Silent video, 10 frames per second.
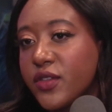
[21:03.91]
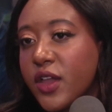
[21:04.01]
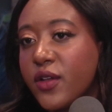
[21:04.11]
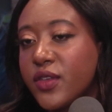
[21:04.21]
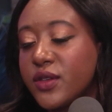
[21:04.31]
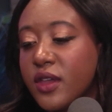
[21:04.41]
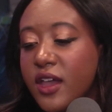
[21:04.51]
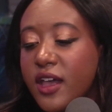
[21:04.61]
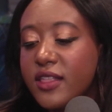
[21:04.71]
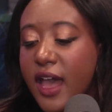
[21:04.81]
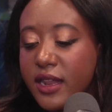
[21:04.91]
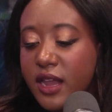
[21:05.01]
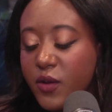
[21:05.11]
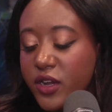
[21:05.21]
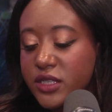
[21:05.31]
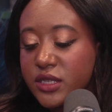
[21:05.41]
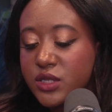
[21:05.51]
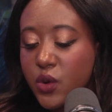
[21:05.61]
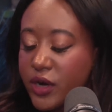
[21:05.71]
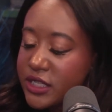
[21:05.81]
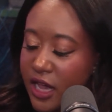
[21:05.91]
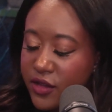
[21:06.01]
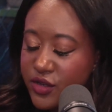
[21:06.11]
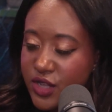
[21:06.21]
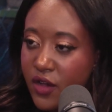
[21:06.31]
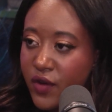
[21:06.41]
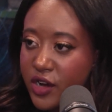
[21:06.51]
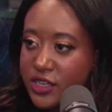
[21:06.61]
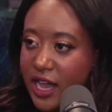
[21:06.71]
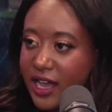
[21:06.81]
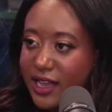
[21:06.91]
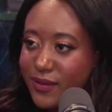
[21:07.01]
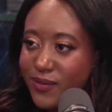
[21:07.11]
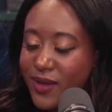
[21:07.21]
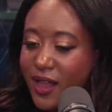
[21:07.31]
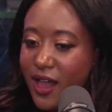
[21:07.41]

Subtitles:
They are that network is the storytellers of our time,